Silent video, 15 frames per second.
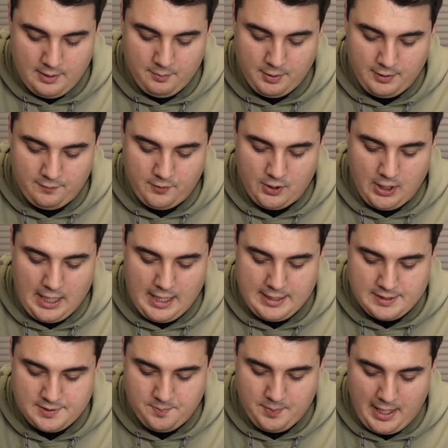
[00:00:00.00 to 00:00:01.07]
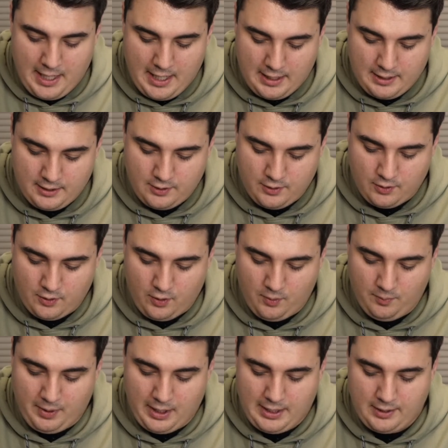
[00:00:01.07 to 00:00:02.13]
But if your eye is bad, your
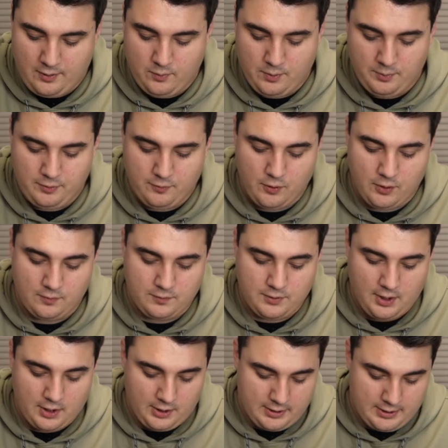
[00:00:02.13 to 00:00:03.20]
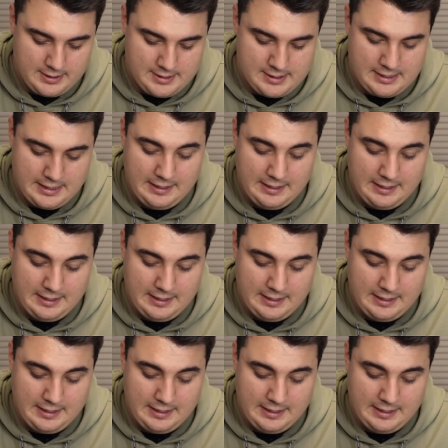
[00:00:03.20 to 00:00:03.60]
whole body will be full of darkness.